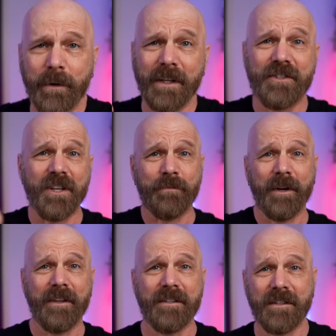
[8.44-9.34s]
But let's jump
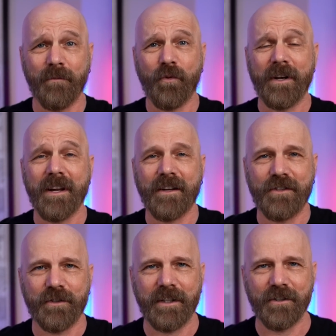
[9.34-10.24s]
into these Subway
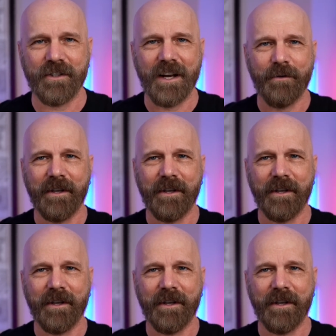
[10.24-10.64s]
nachos here, shall